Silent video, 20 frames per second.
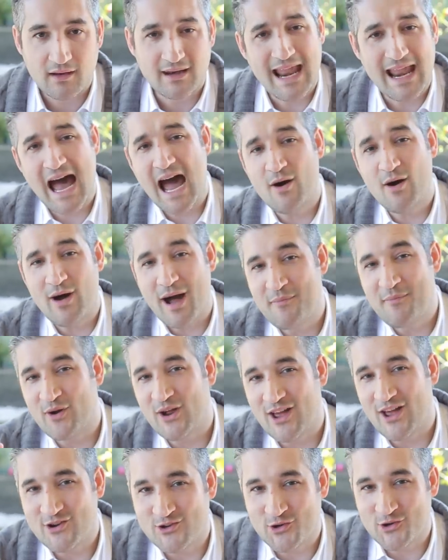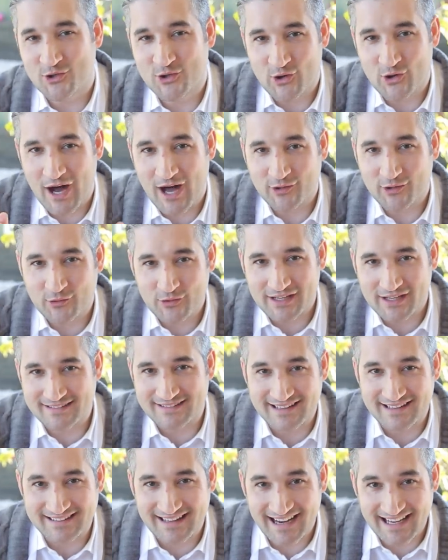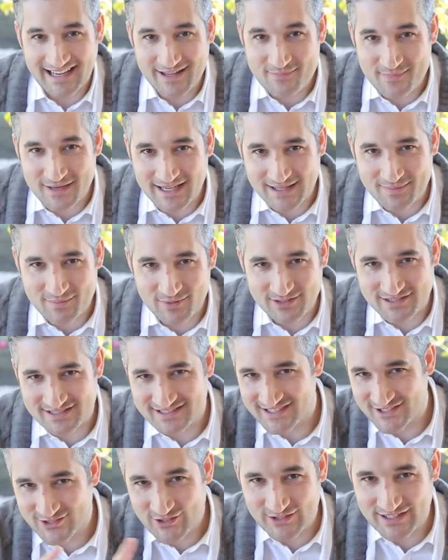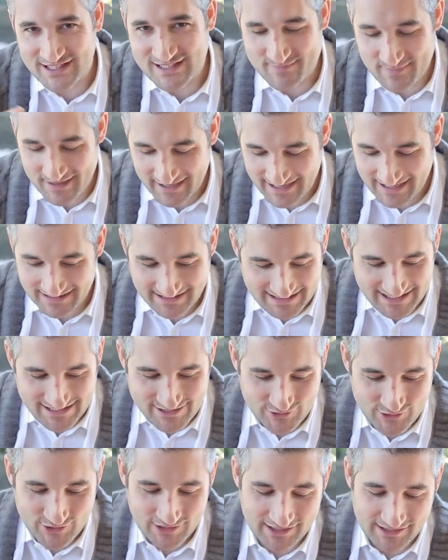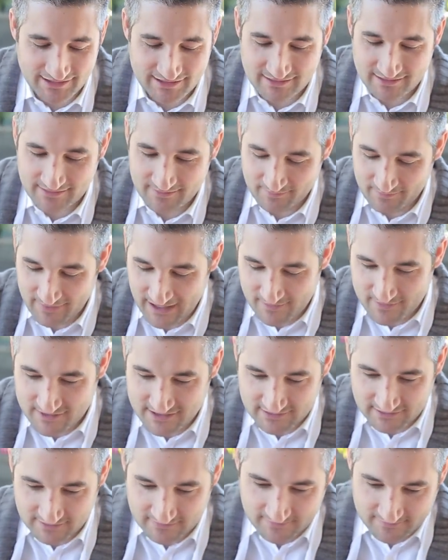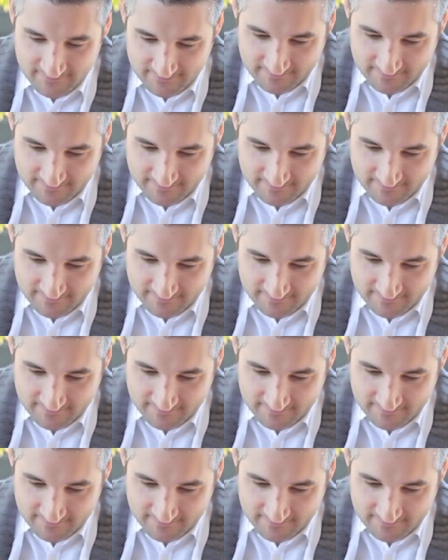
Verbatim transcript: Now I'm gonna show you how to eat Italian meatballs. You don't need spaghetti, that's all you need. Parmesan.